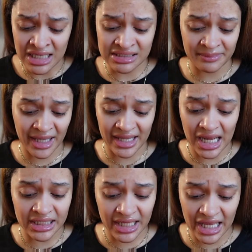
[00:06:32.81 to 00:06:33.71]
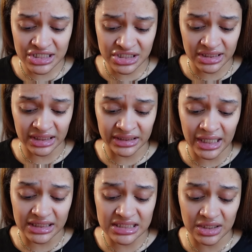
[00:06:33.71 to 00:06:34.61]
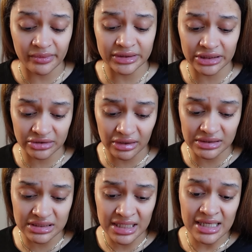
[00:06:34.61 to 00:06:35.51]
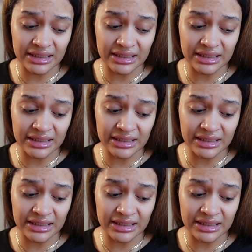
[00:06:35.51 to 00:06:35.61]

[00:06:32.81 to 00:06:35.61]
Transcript: some chaotic ass shit that they gotta sit with their thoughts.